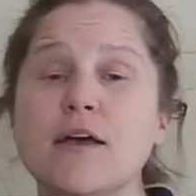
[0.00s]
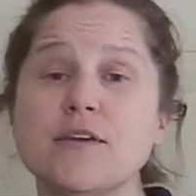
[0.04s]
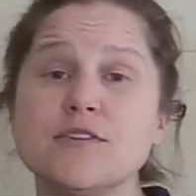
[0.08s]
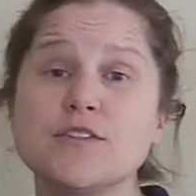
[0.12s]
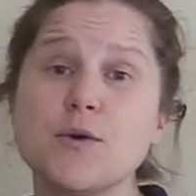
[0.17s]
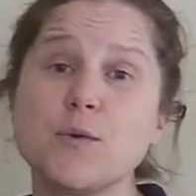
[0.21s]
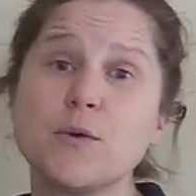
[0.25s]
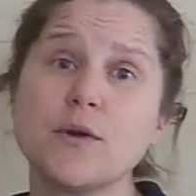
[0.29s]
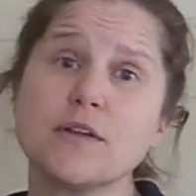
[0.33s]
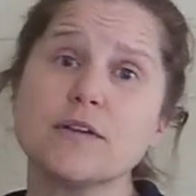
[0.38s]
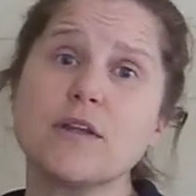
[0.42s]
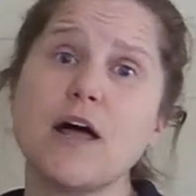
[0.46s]

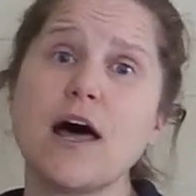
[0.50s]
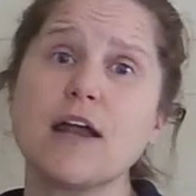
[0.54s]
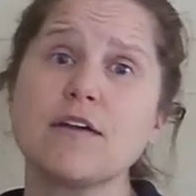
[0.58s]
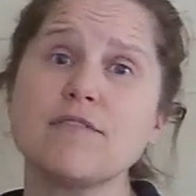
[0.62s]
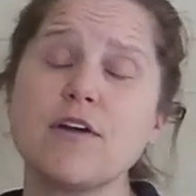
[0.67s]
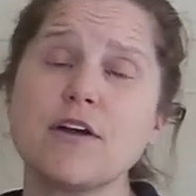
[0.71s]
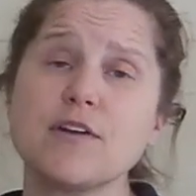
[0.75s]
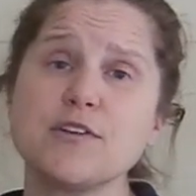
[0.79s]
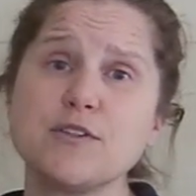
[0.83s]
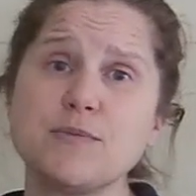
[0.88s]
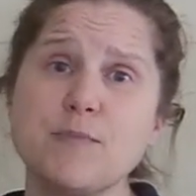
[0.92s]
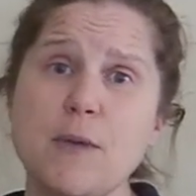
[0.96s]
So in a lot of
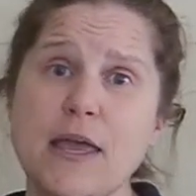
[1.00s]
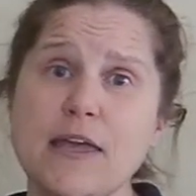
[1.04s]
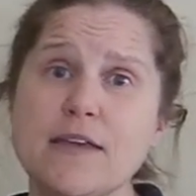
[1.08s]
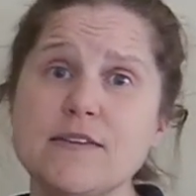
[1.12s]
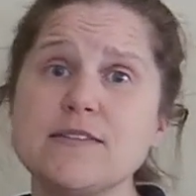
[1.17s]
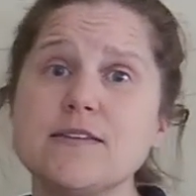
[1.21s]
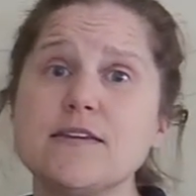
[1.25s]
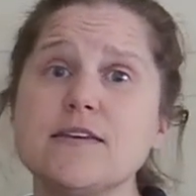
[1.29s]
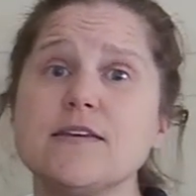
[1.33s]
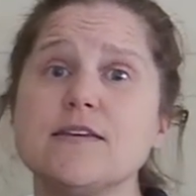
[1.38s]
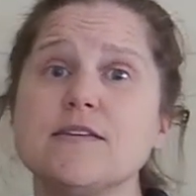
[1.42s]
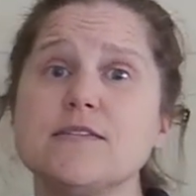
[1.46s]
our
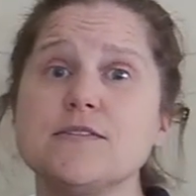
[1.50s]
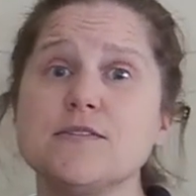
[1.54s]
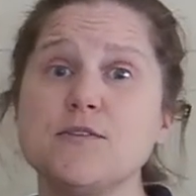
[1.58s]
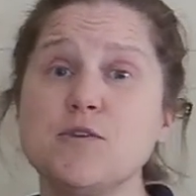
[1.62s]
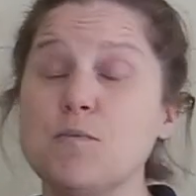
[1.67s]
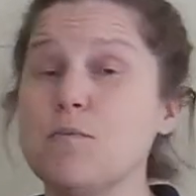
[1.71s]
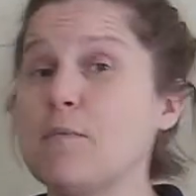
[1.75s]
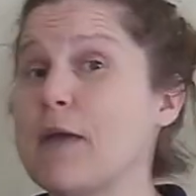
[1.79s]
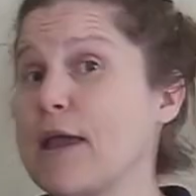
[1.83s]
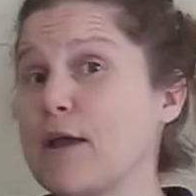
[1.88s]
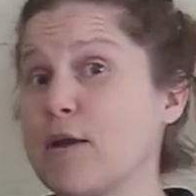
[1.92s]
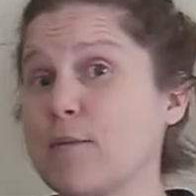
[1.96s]
spaces,
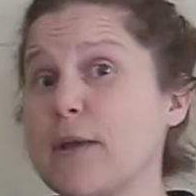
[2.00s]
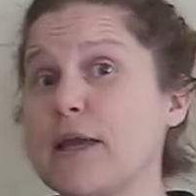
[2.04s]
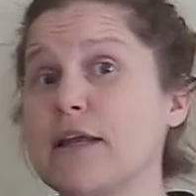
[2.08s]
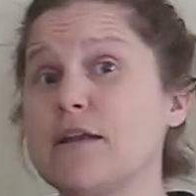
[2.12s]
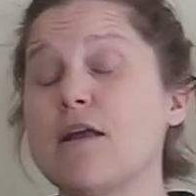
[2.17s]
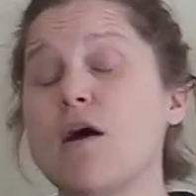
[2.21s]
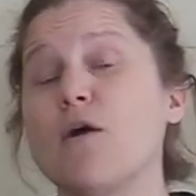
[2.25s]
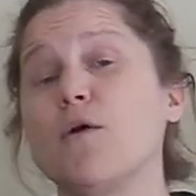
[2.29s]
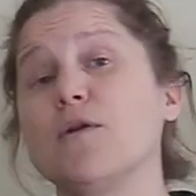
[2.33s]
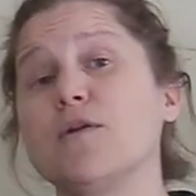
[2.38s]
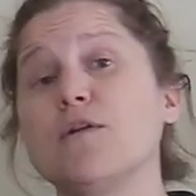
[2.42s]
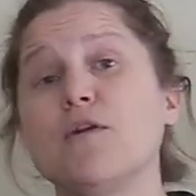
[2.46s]
you may or may
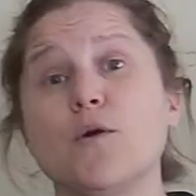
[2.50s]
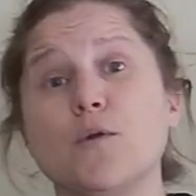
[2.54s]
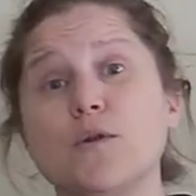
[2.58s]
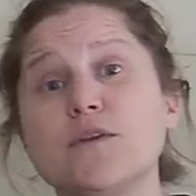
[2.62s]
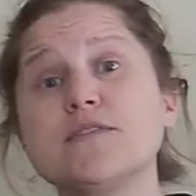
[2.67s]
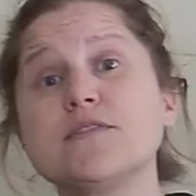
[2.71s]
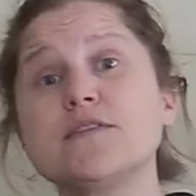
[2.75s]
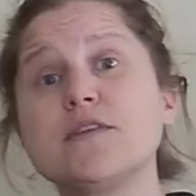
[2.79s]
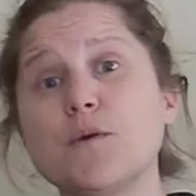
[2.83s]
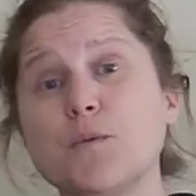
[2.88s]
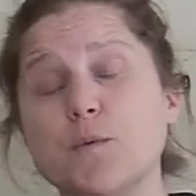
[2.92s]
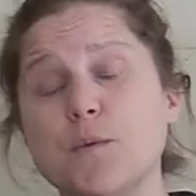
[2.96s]
not
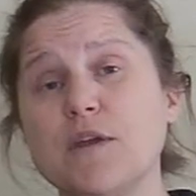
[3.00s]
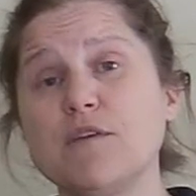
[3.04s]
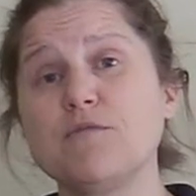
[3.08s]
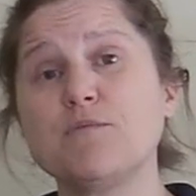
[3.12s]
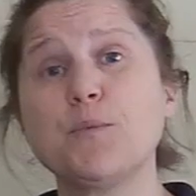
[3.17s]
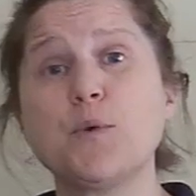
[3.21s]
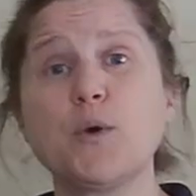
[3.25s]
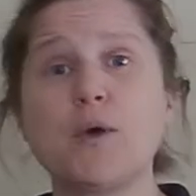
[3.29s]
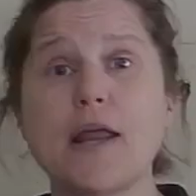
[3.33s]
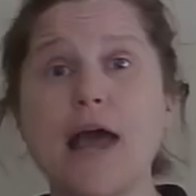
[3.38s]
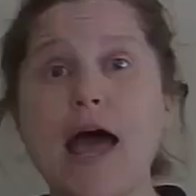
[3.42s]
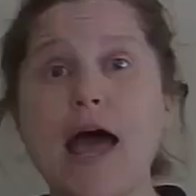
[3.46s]
notice that we've put